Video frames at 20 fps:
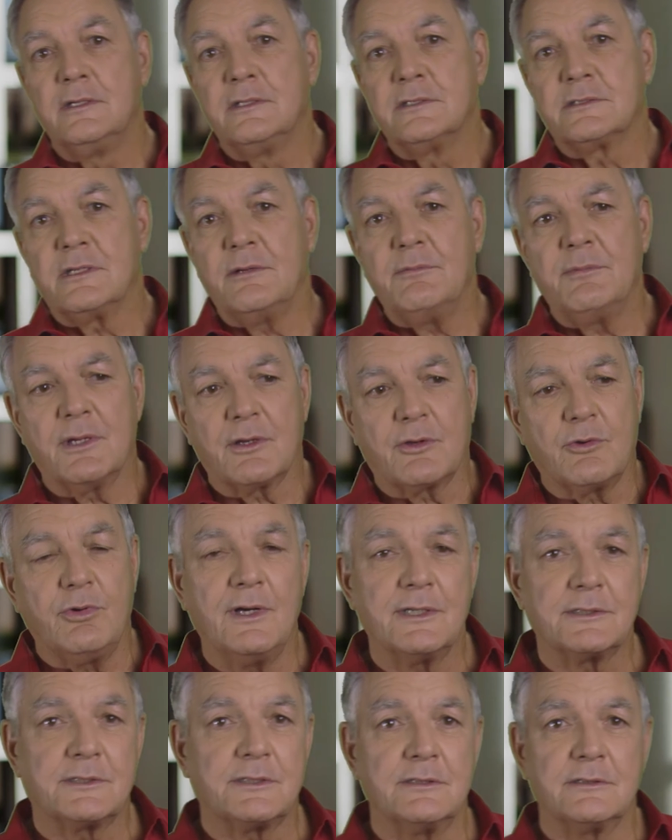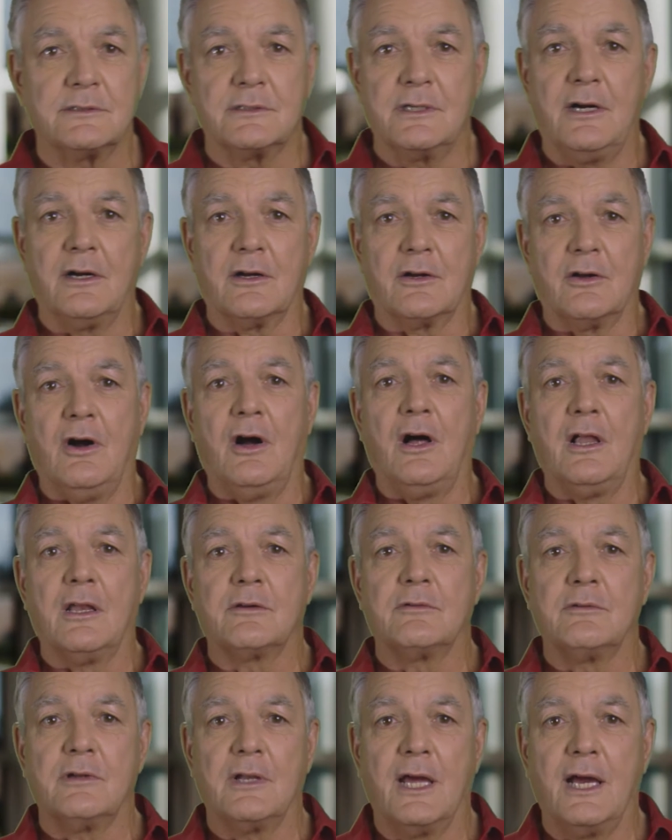Some of the questions the
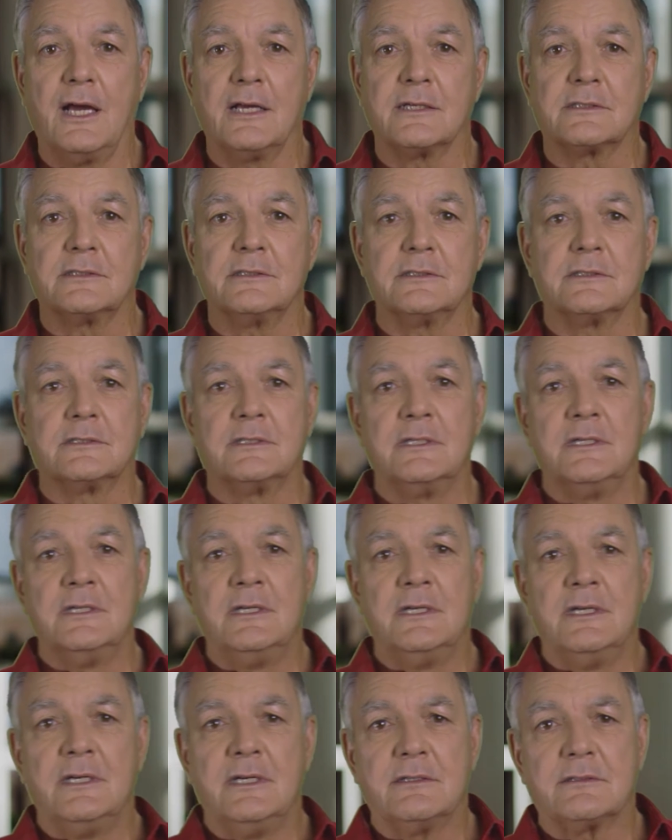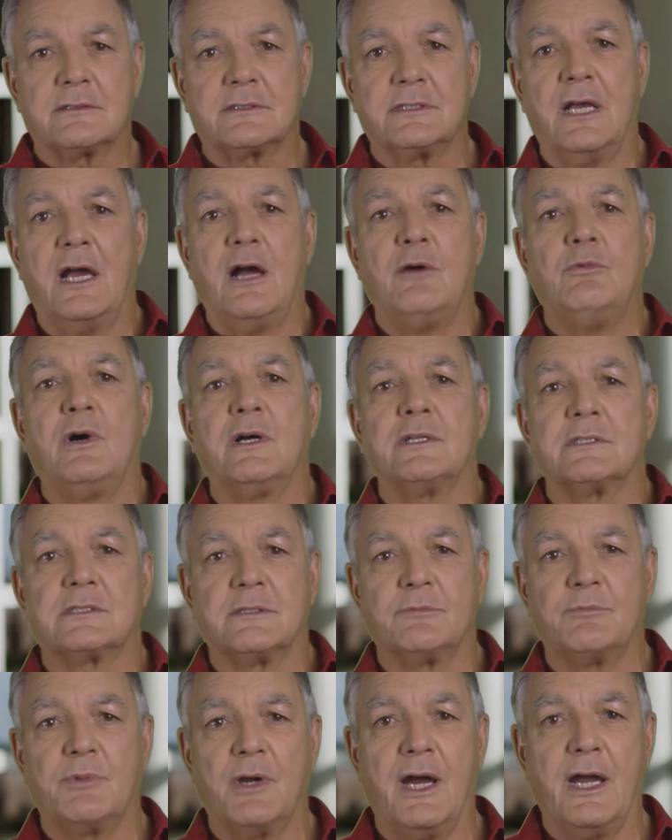alcoholic will ask is, he'll say, I want
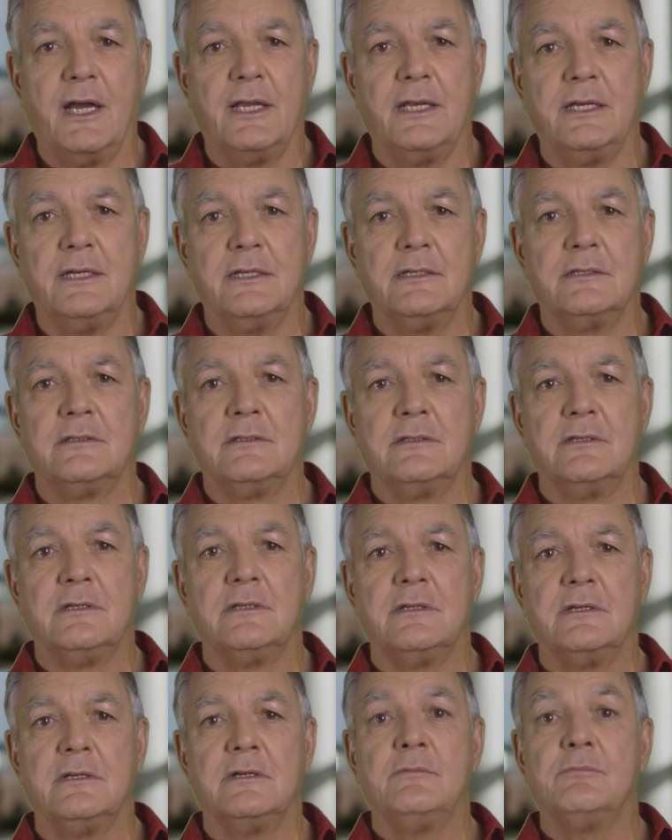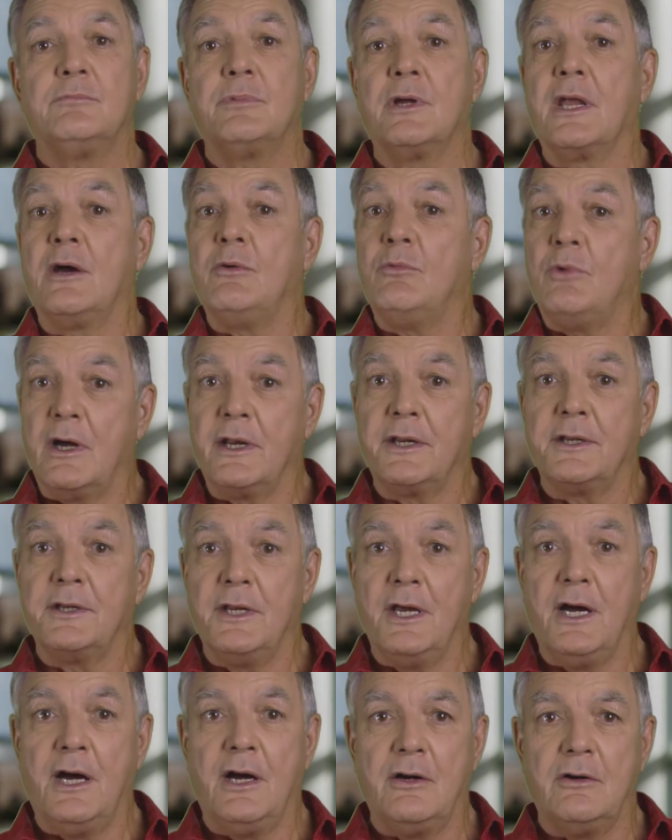sobriety, but I want it
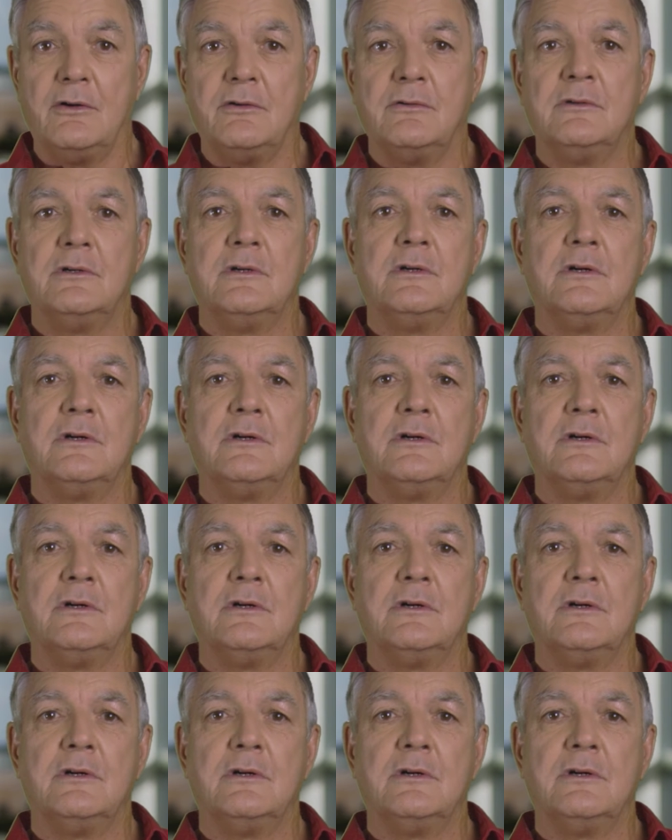now.